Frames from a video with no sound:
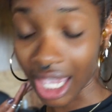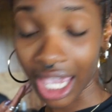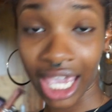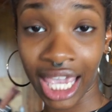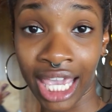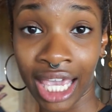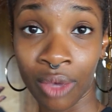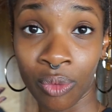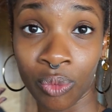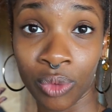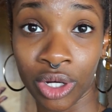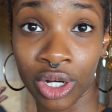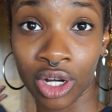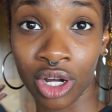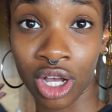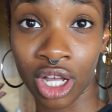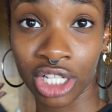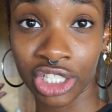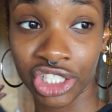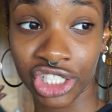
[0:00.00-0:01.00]
and we're
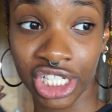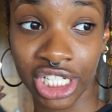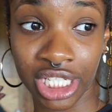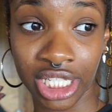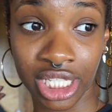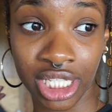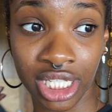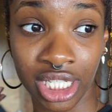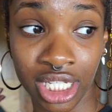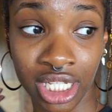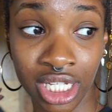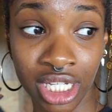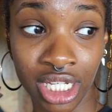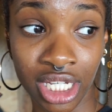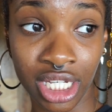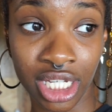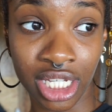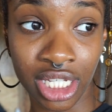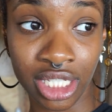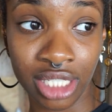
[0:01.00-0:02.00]
all just
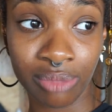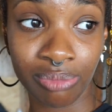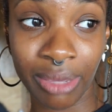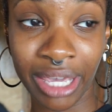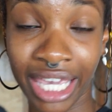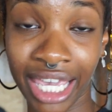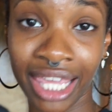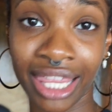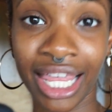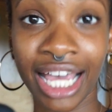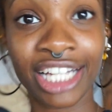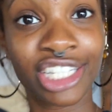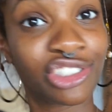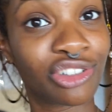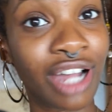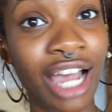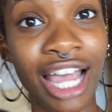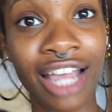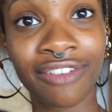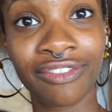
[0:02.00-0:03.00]
making that
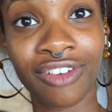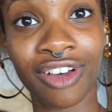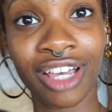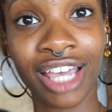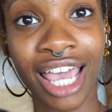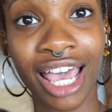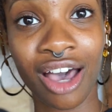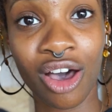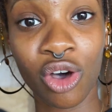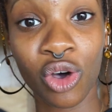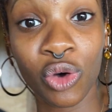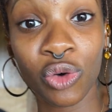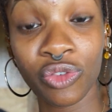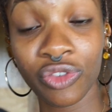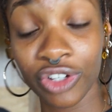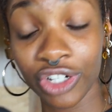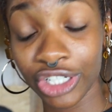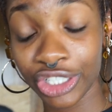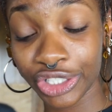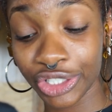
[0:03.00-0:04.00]
drive
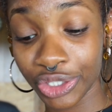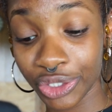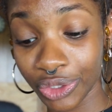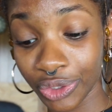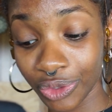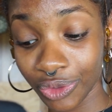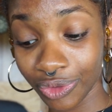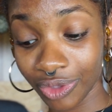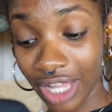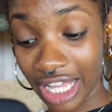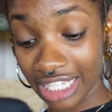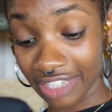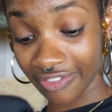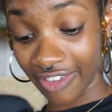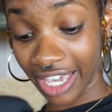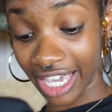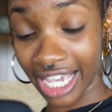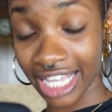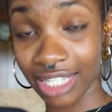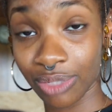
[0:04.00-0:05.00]
over to Las
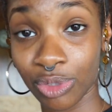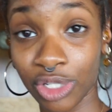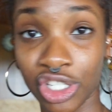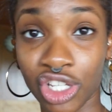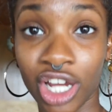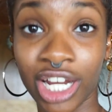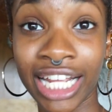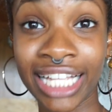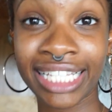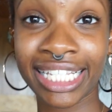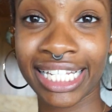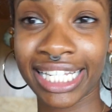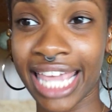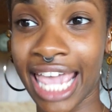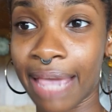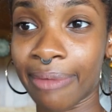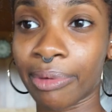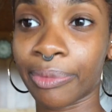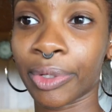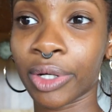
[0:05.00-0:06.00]
Vegas. We're starting
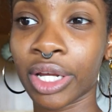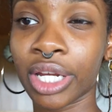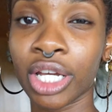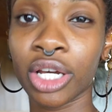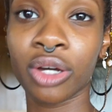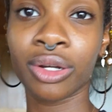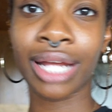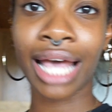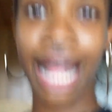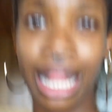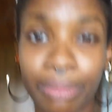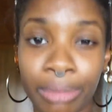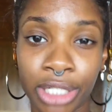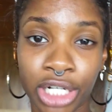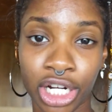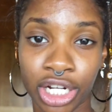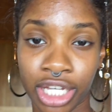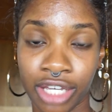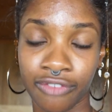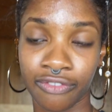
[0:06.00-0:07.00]
today, but we're gonna go to
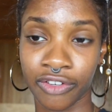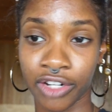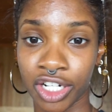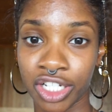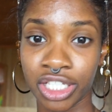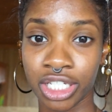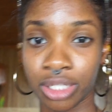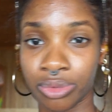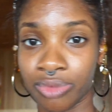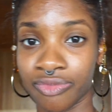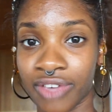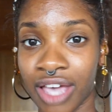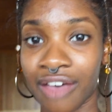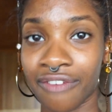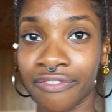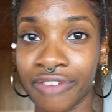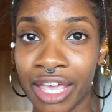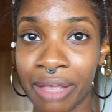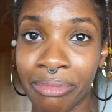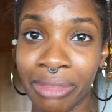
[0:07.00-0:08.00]
Albuquerque first because we've
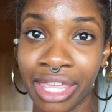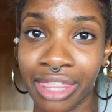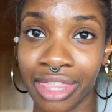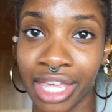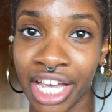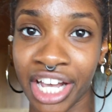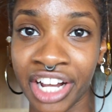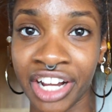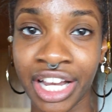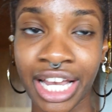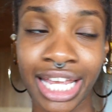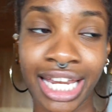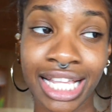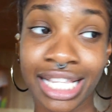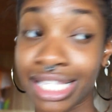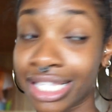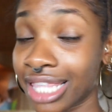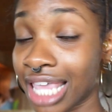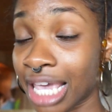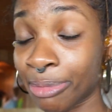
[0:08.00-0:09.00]
got family there and
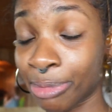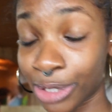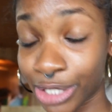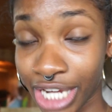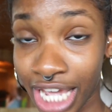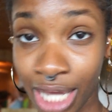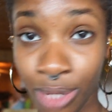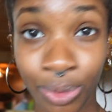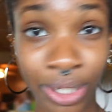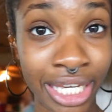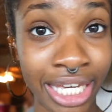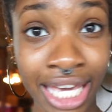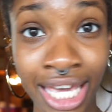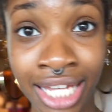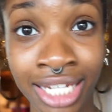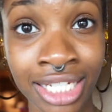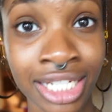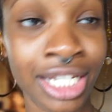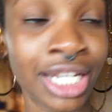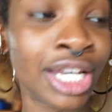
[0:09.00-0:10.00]
it's Labor Day
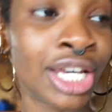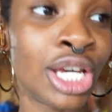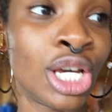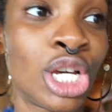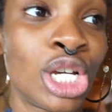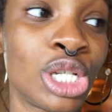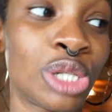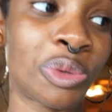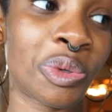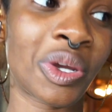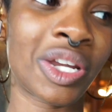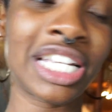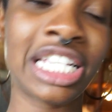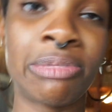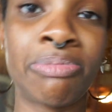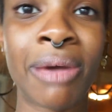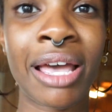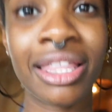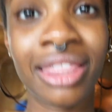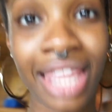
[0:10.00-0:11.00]
weekend. So we're gonna
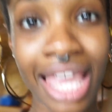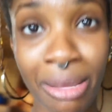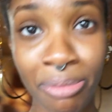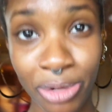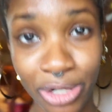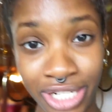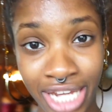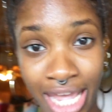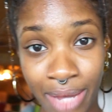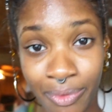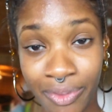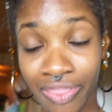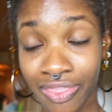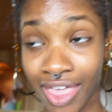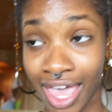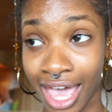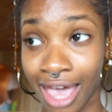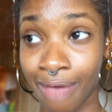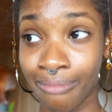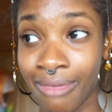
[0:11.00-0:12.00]
spend Labor Day with
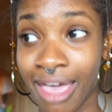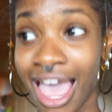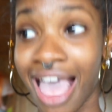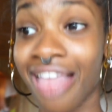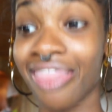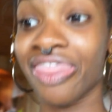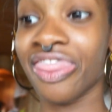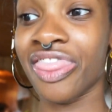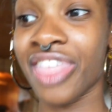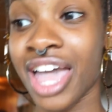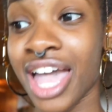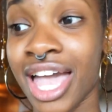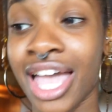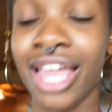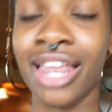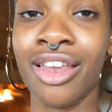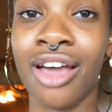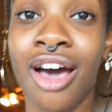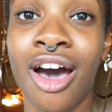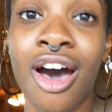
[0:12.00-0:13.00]
them, and
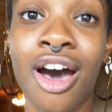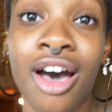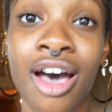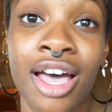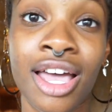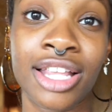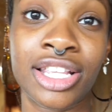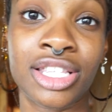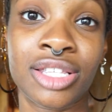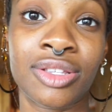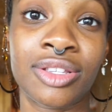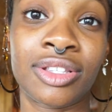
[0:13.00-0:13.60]
then on